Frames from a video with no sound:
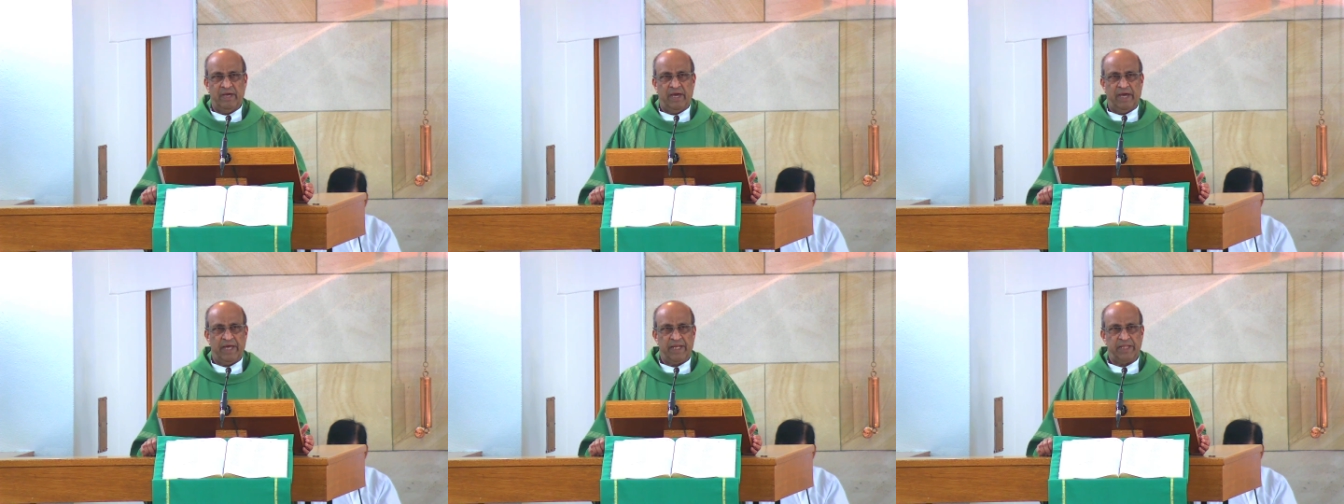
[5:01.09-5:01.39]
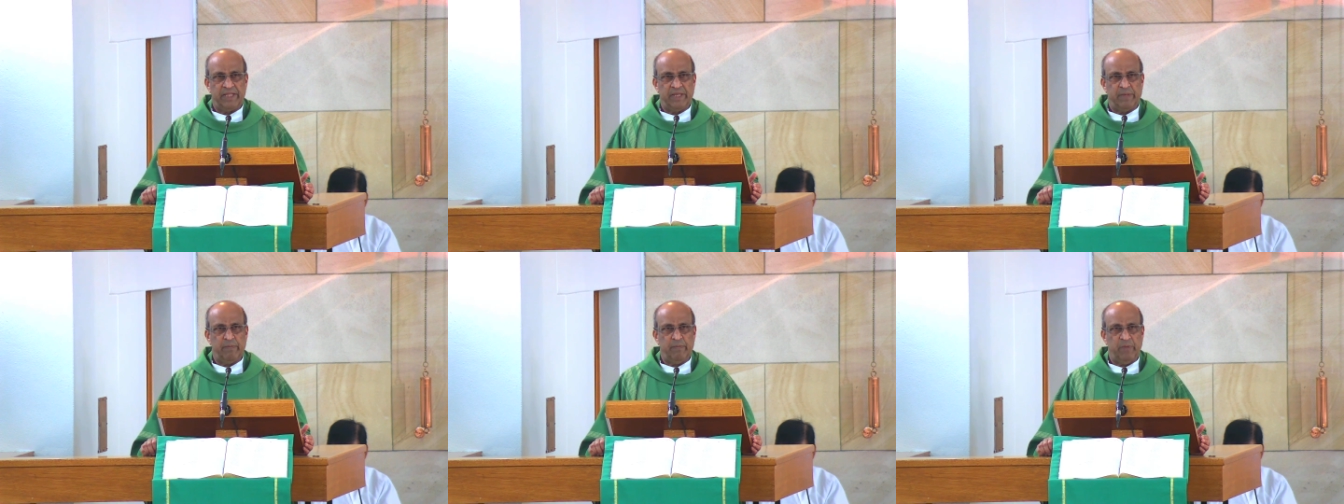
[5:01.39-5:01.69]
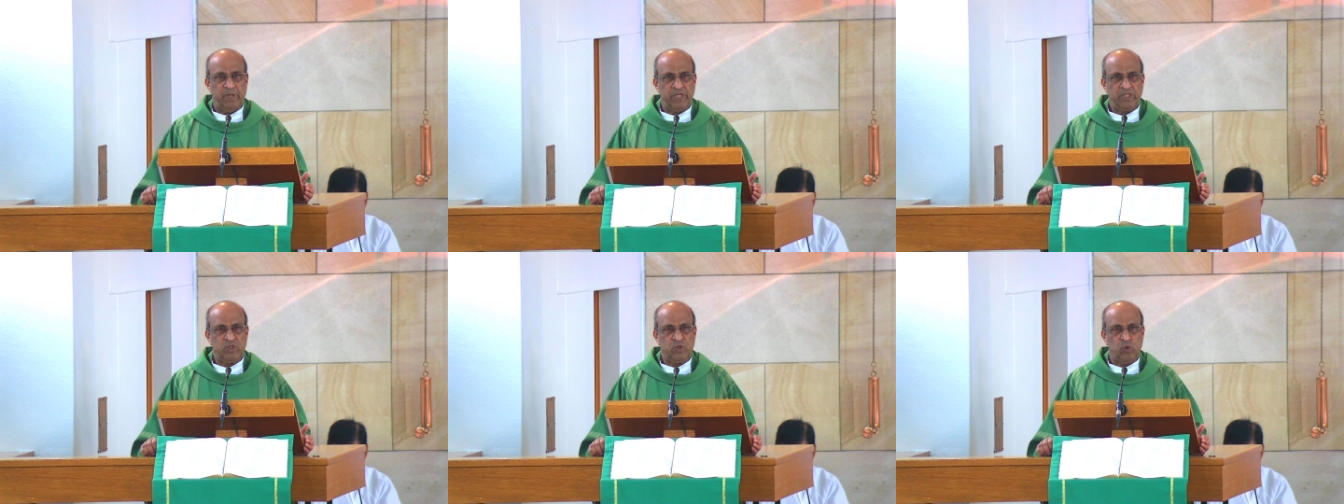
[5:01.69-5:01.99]
and the
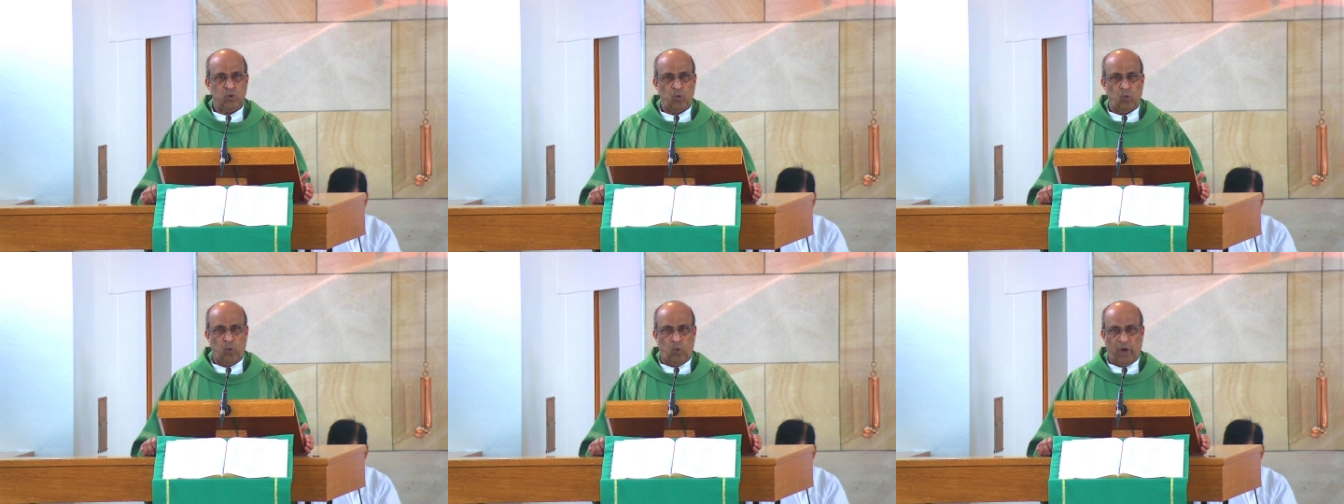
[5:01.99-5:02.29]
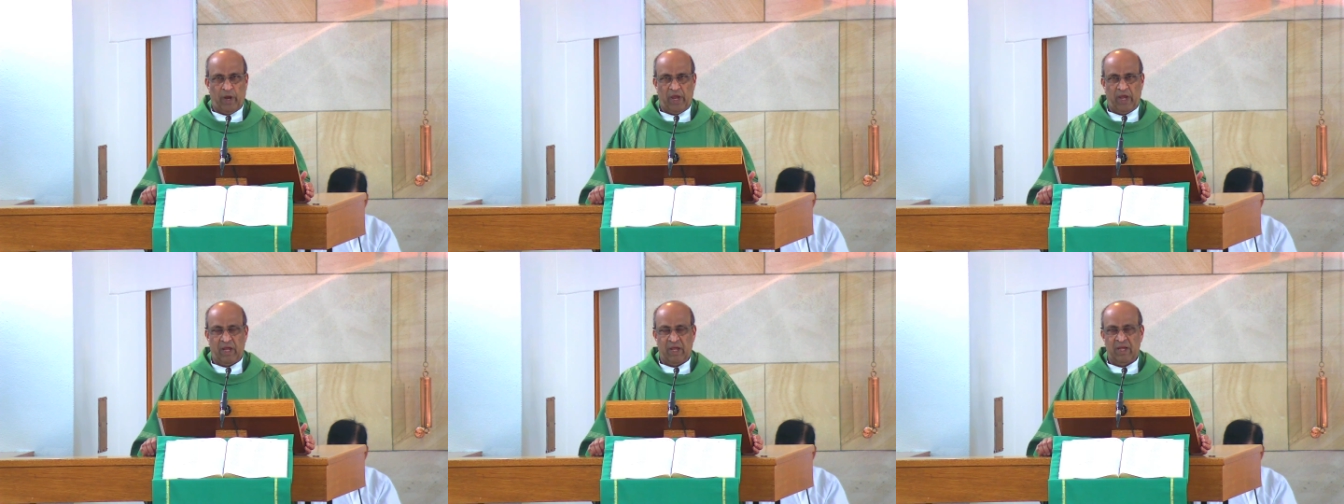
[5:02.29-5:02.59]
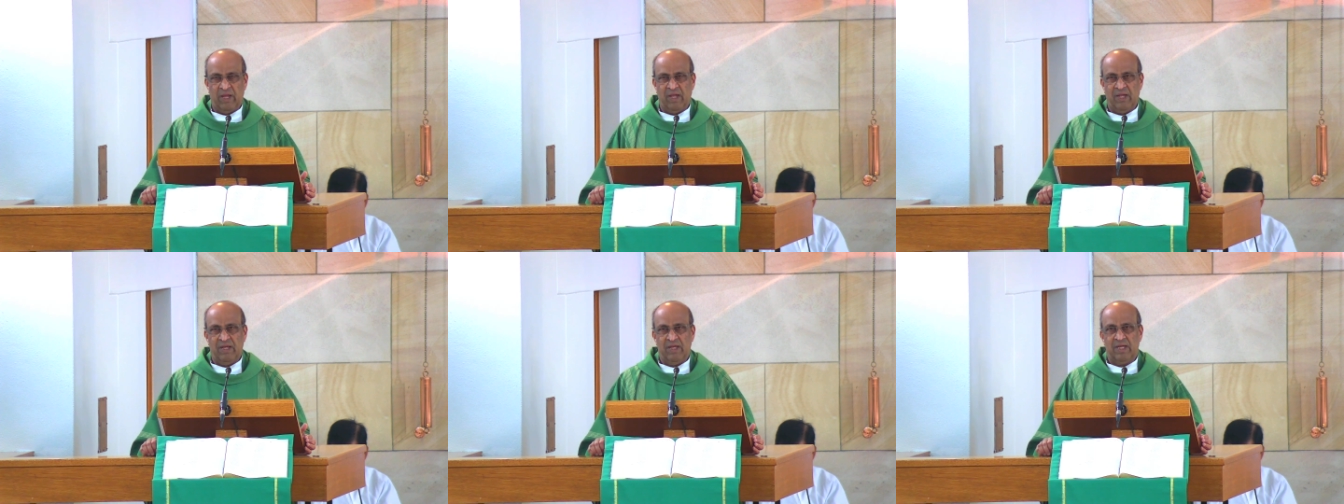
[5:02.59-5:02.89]
best way
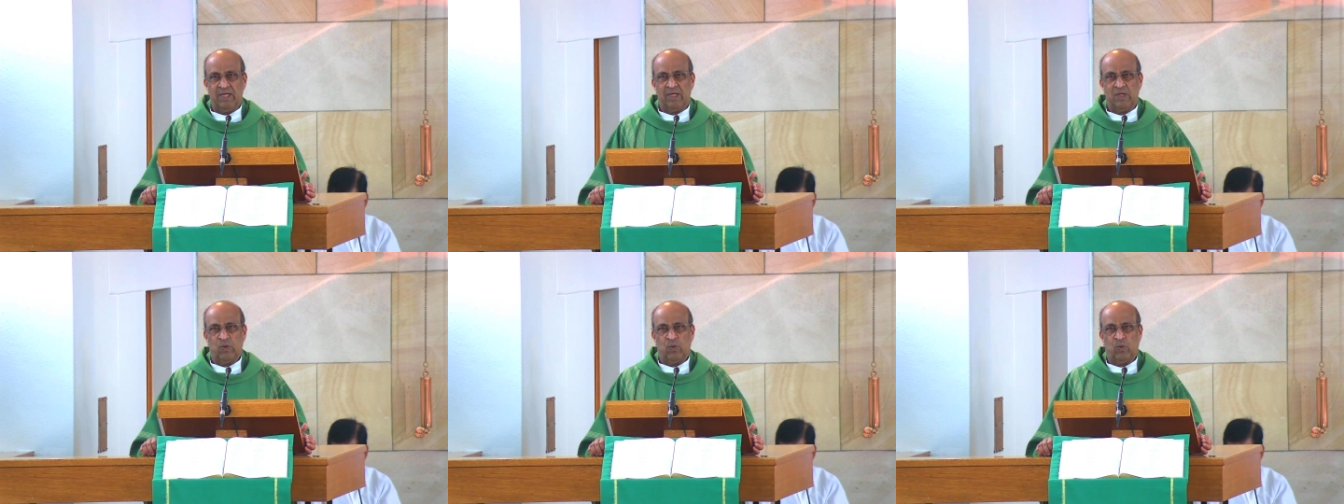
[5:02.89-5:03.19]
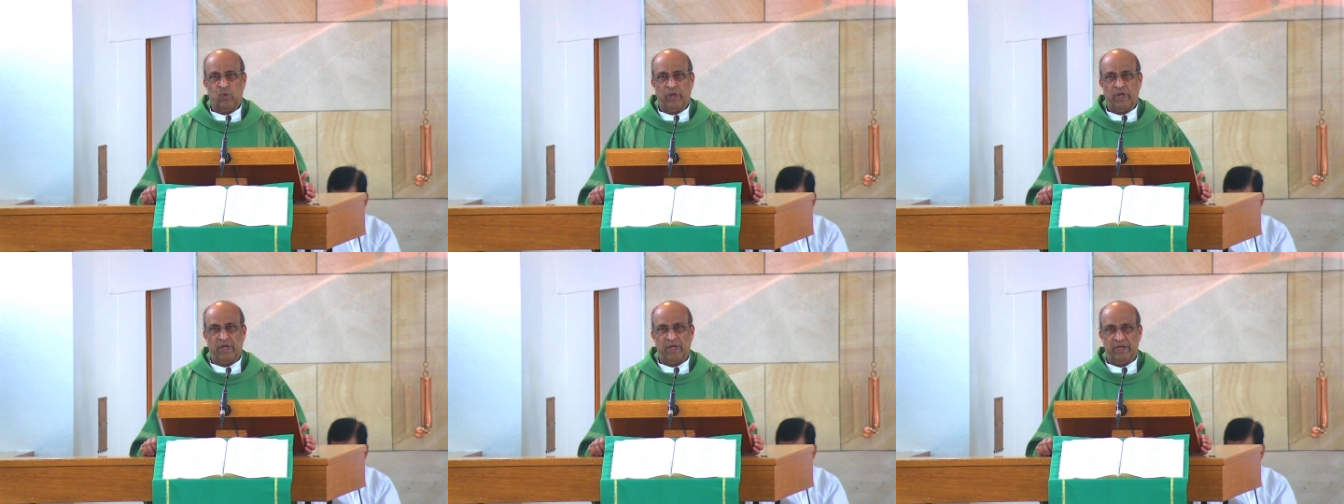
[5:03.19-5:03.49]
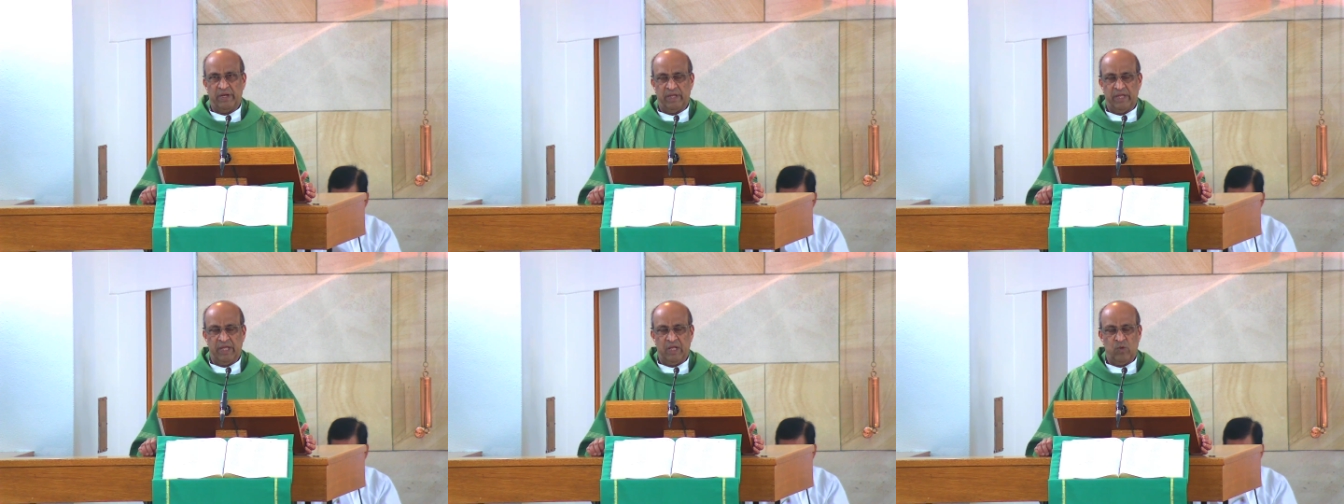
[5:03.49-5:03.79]
we
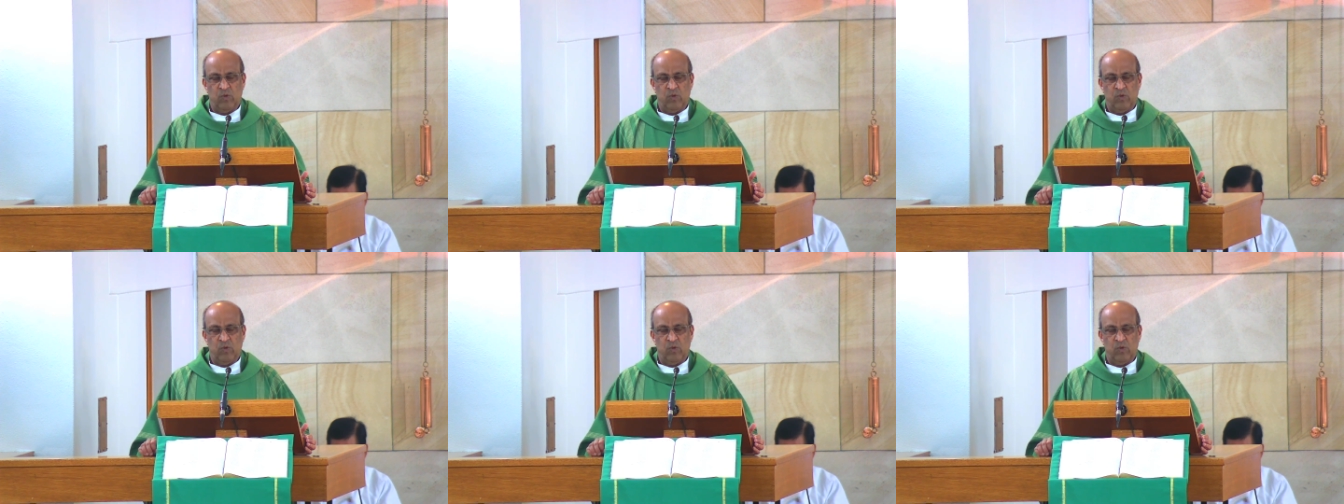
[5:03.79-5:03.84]
deal